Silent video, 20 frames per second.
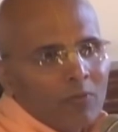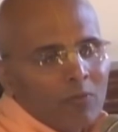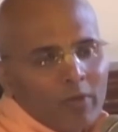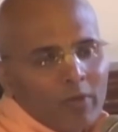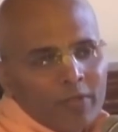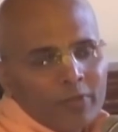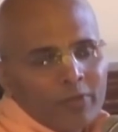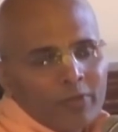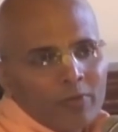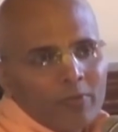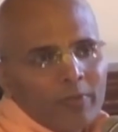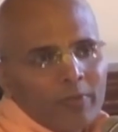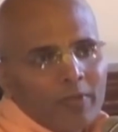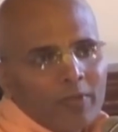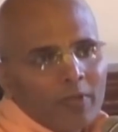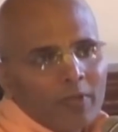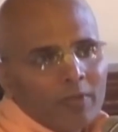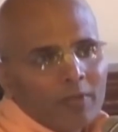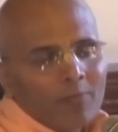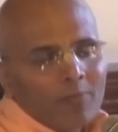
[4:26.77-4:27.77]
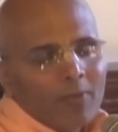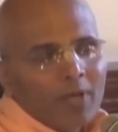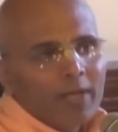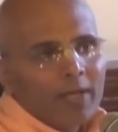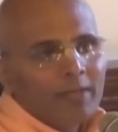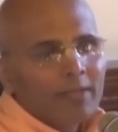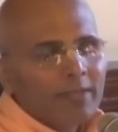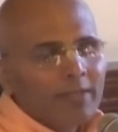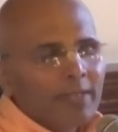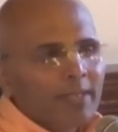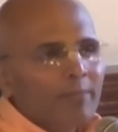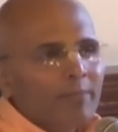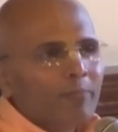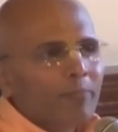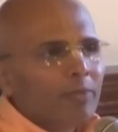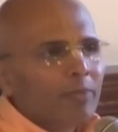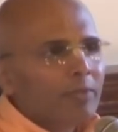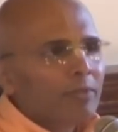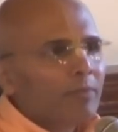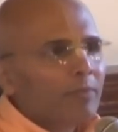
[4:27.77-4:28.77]
why should we not apply the same
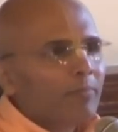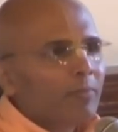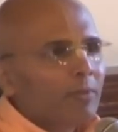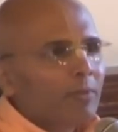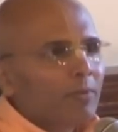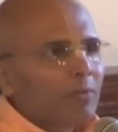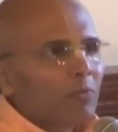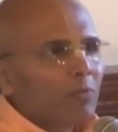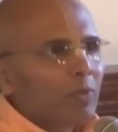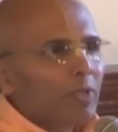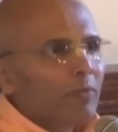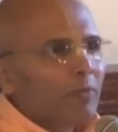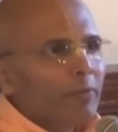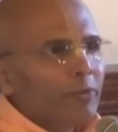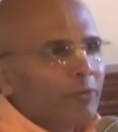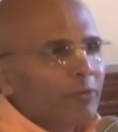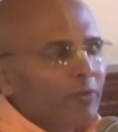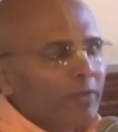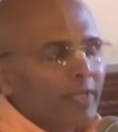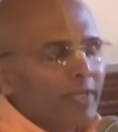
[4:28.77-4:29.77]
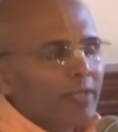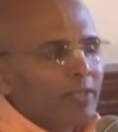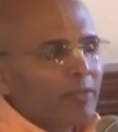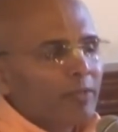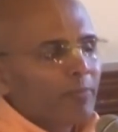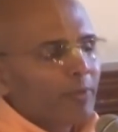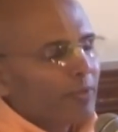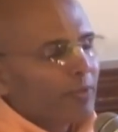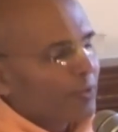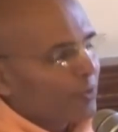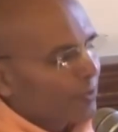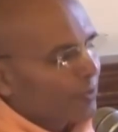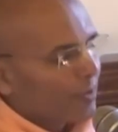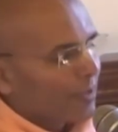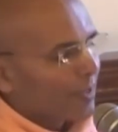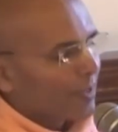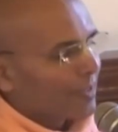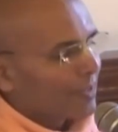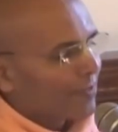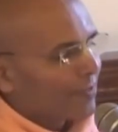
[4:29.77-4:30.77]
principle to where we should get spiritual
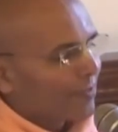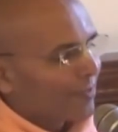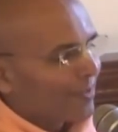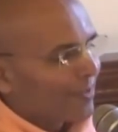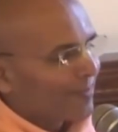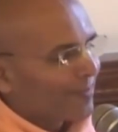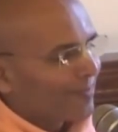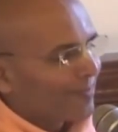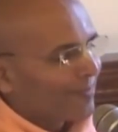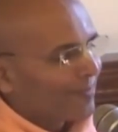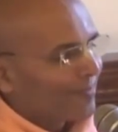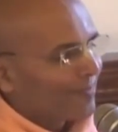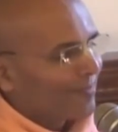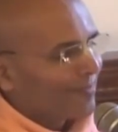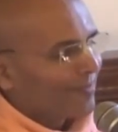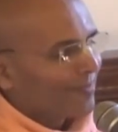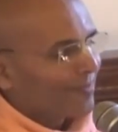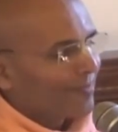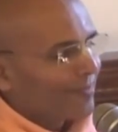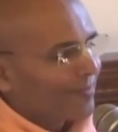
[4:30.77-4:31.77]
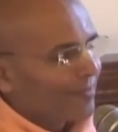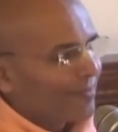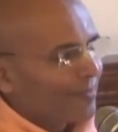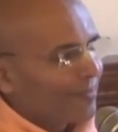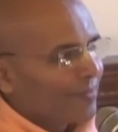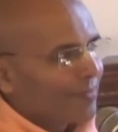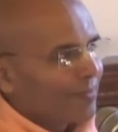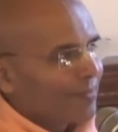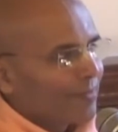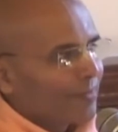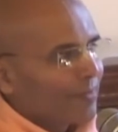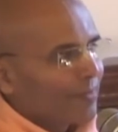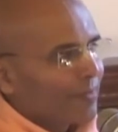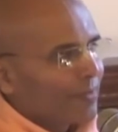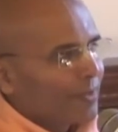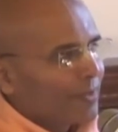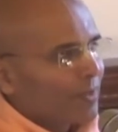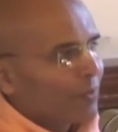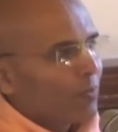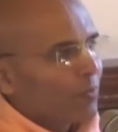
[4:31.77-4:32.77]
knowledge from?
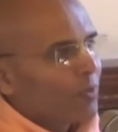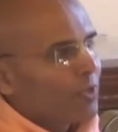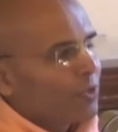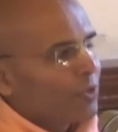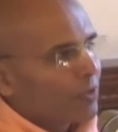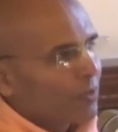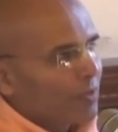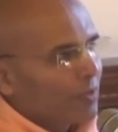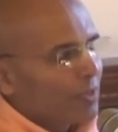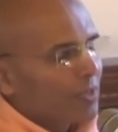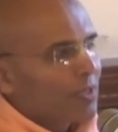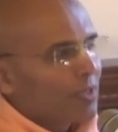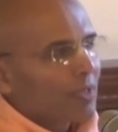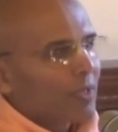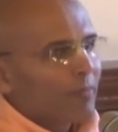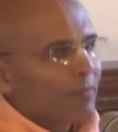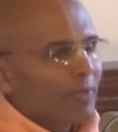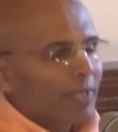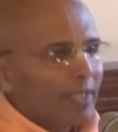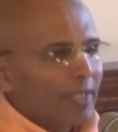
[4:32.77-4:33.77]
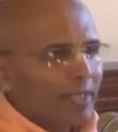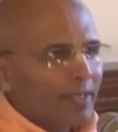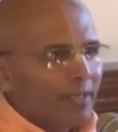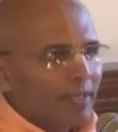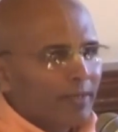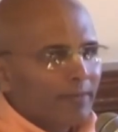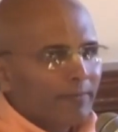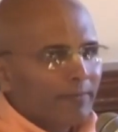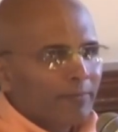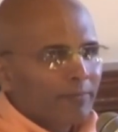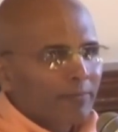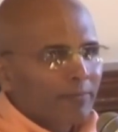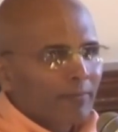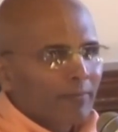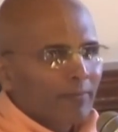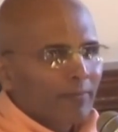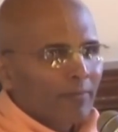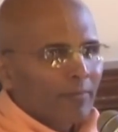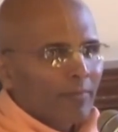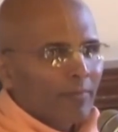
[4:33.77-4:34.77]
So we should discriminate.
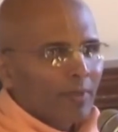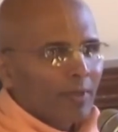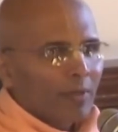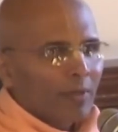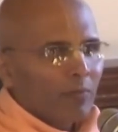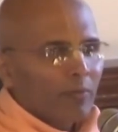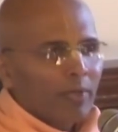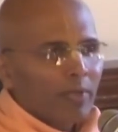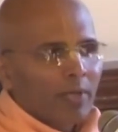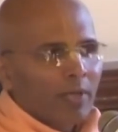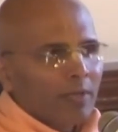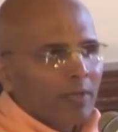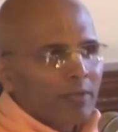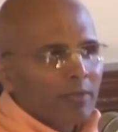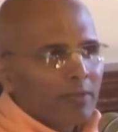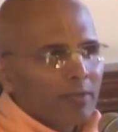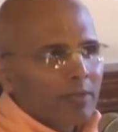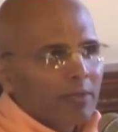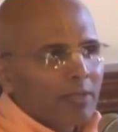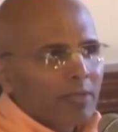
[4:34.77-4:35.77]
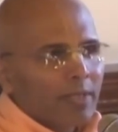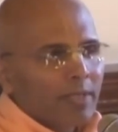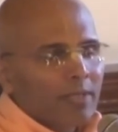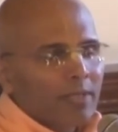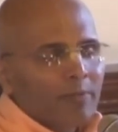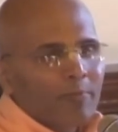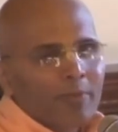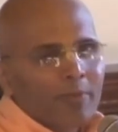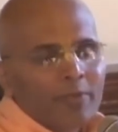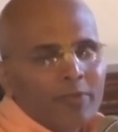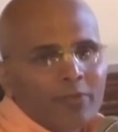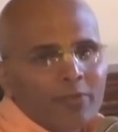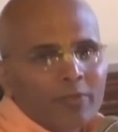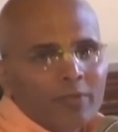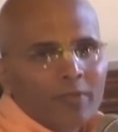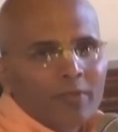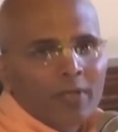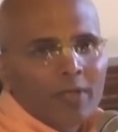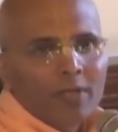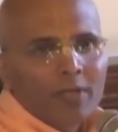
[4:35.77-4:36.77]
We can't just take spiritual
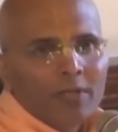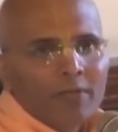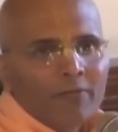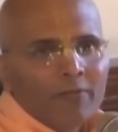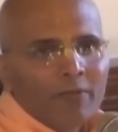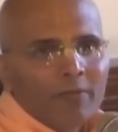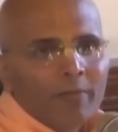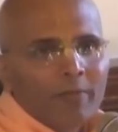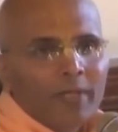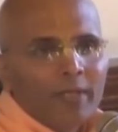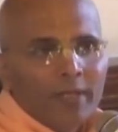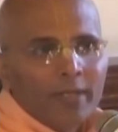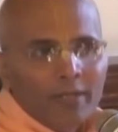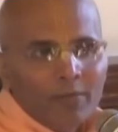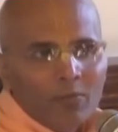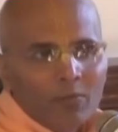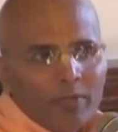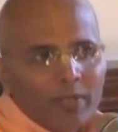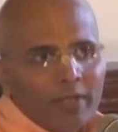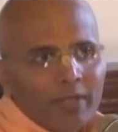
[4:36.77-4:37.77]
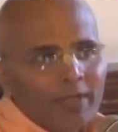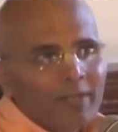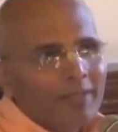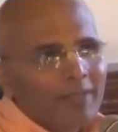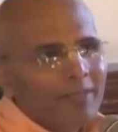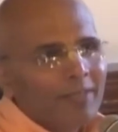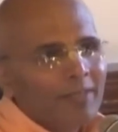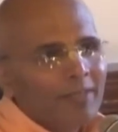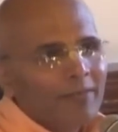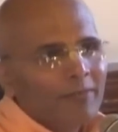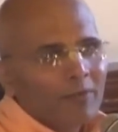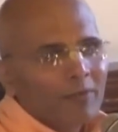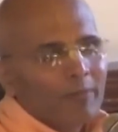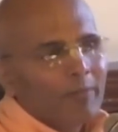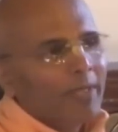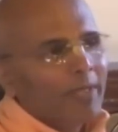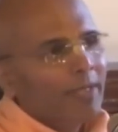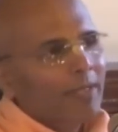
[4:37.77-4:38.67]
knowledge from anywhere, from